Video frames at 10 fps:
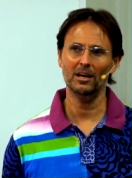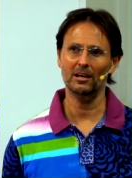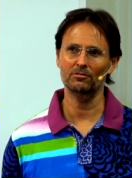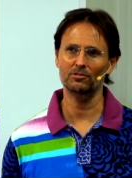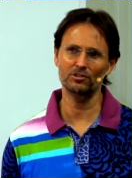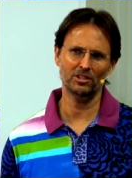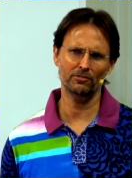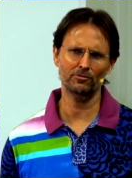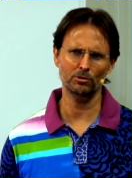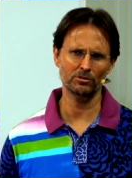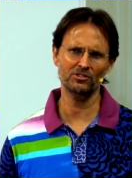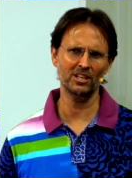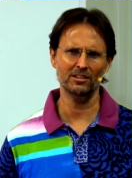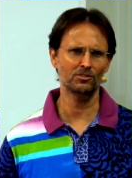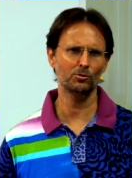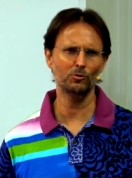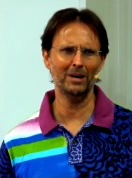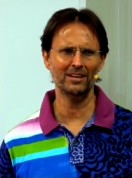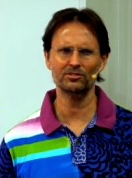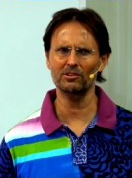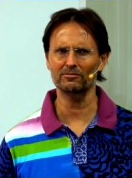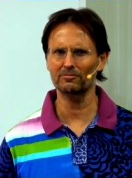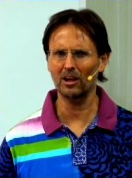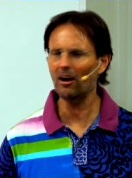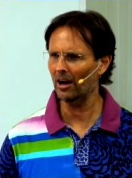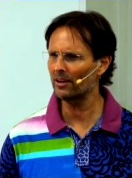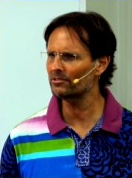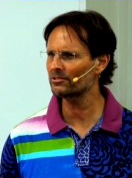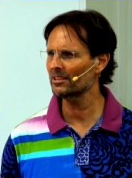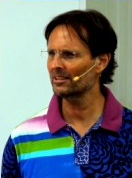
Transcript: And usually, of course, sin is all based on lies.